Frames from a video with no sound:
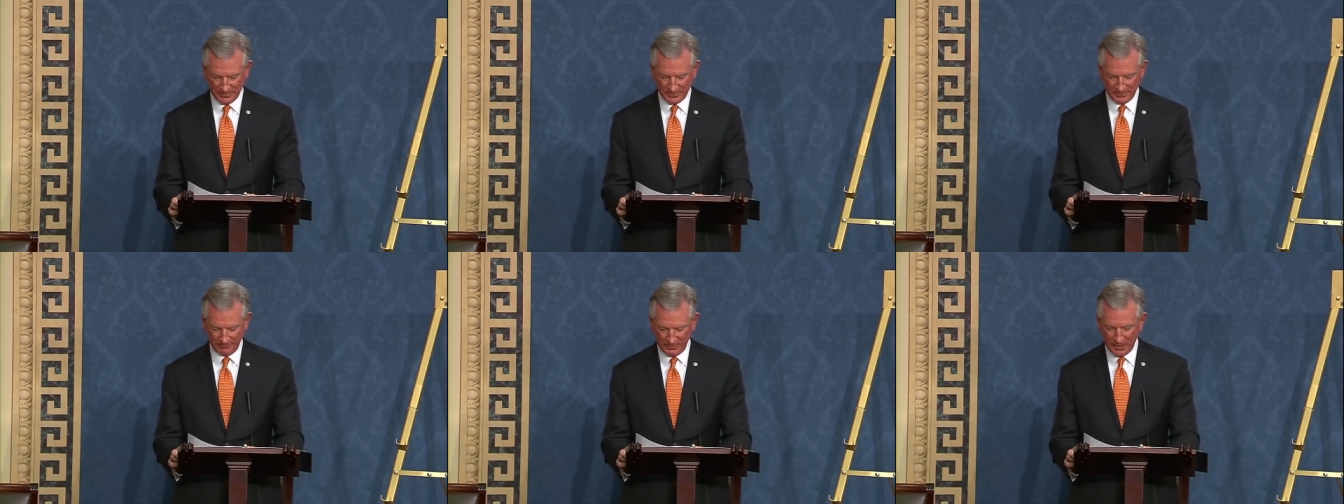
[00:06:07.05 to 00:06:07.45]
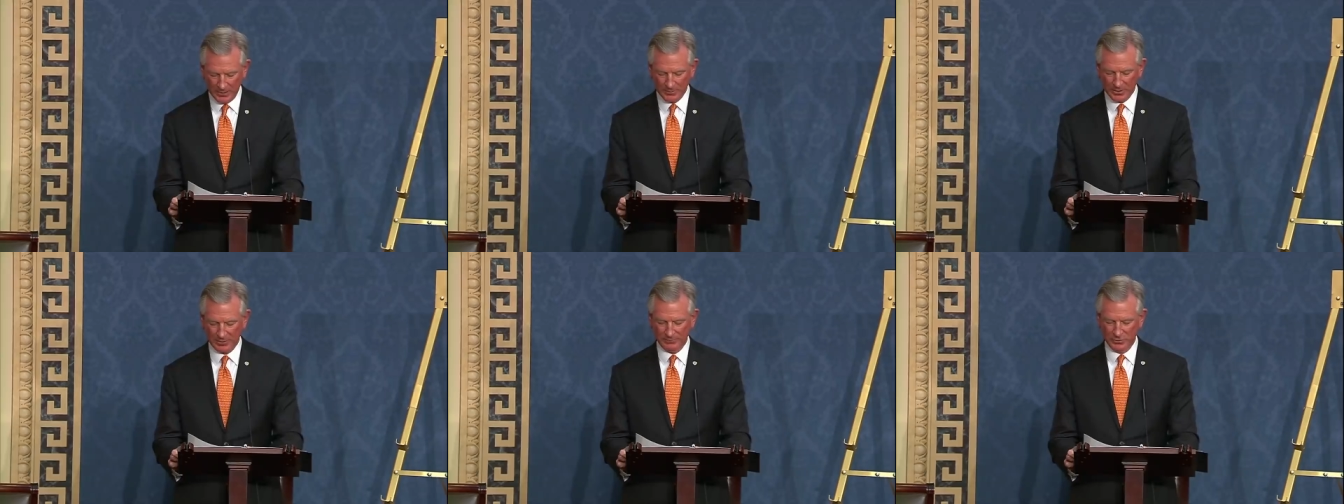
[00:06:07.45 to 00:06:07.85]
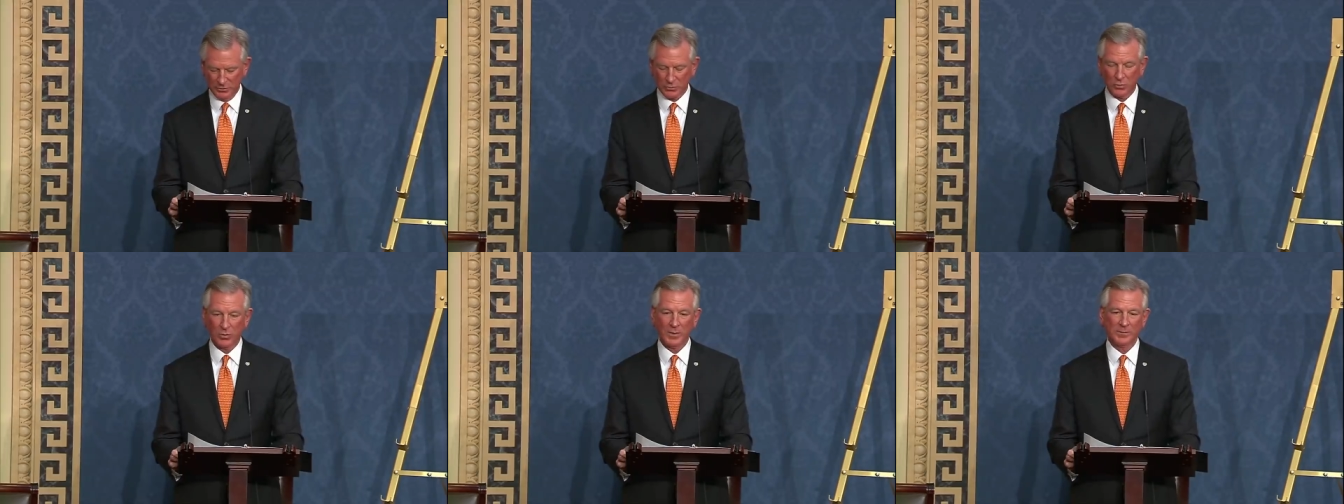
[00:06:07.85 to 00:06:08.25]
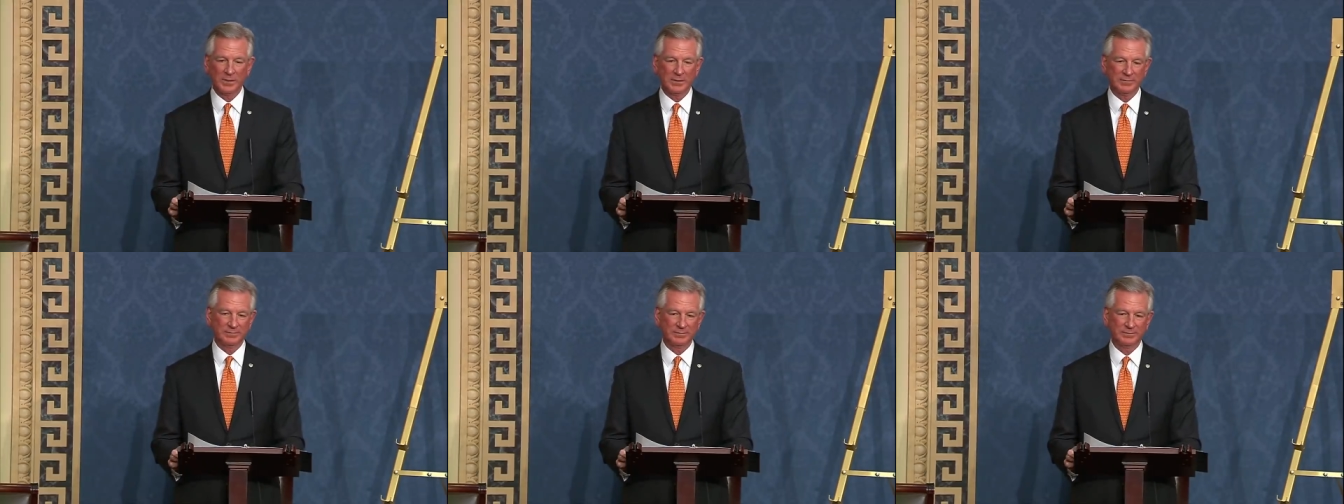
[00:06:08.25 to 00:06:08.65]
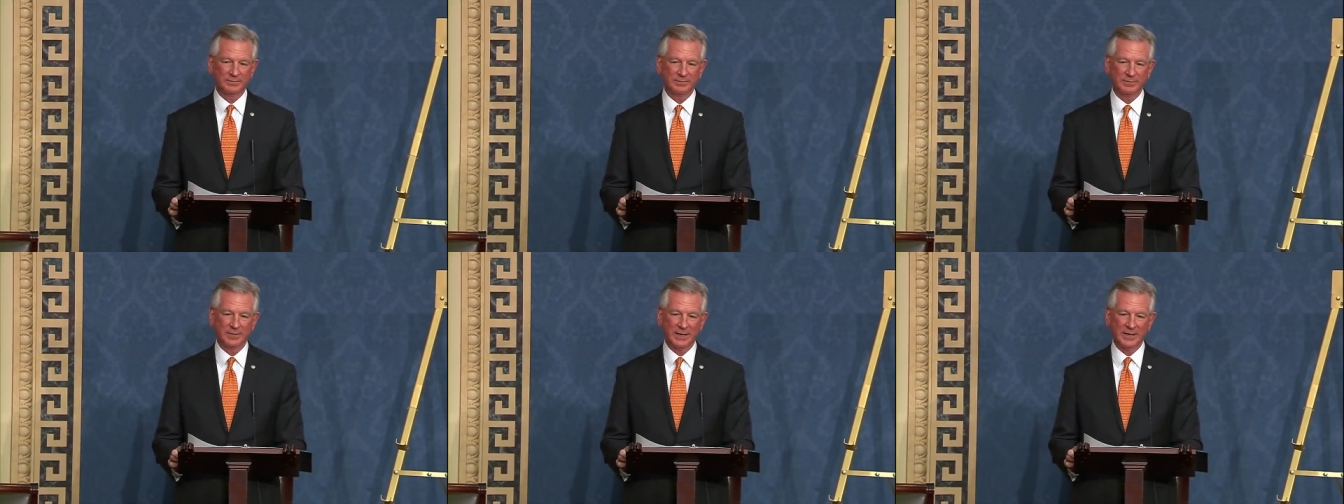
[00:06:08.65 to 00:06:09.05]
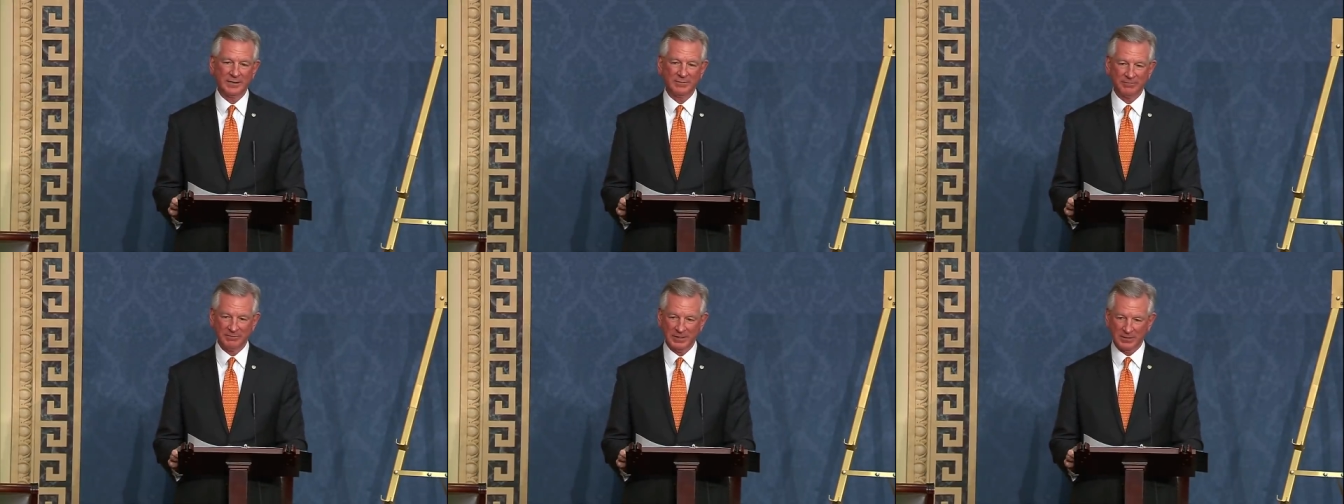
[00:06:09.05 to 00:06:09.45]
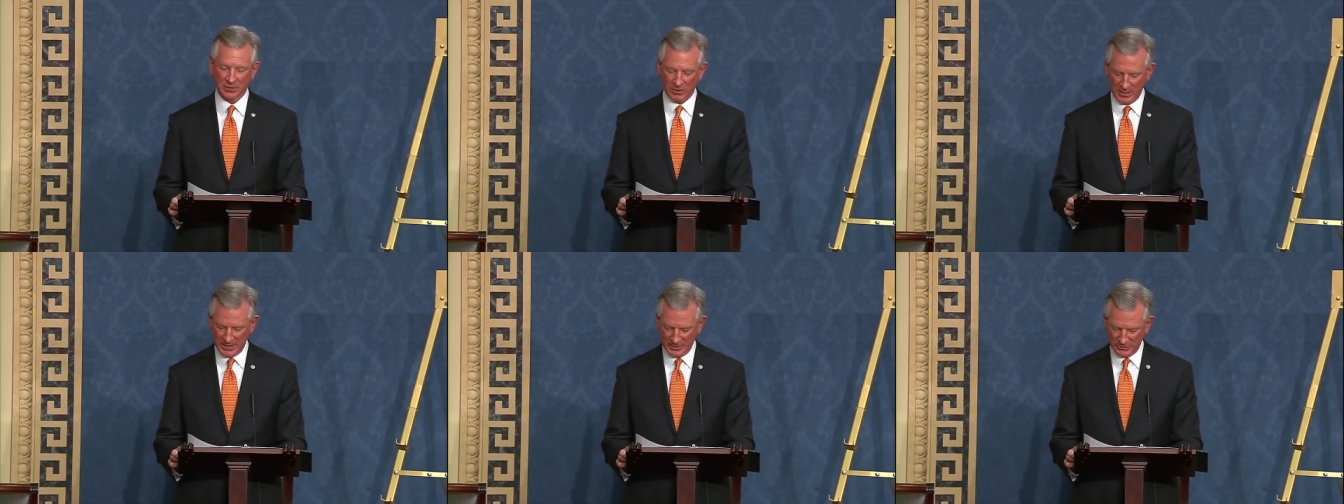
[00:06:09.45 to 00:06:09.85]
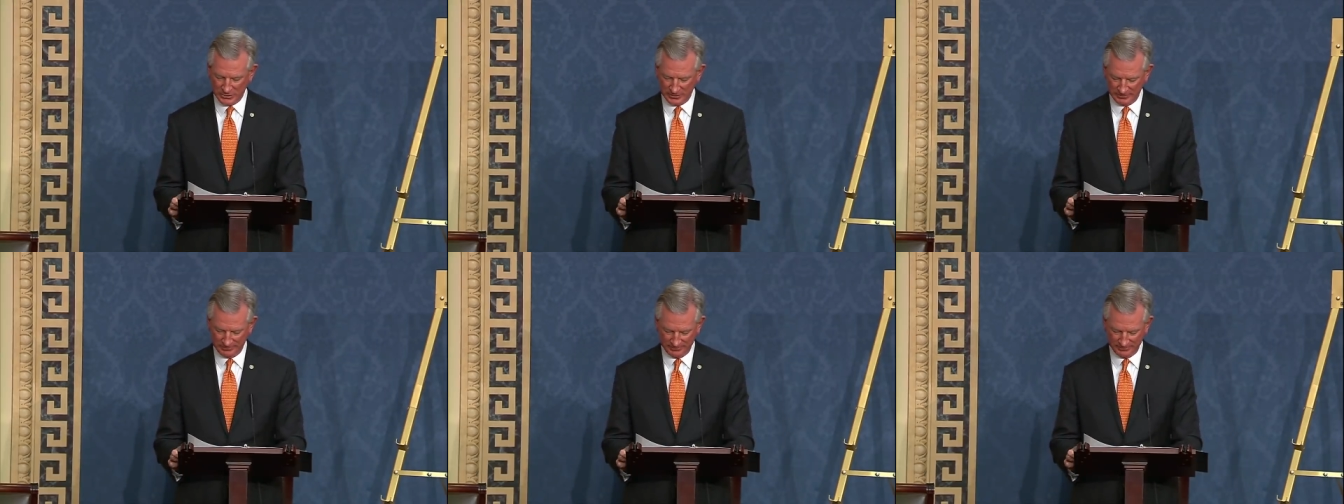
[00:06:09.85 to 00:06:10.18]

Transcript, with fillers: development of new equipment, and defend our nation.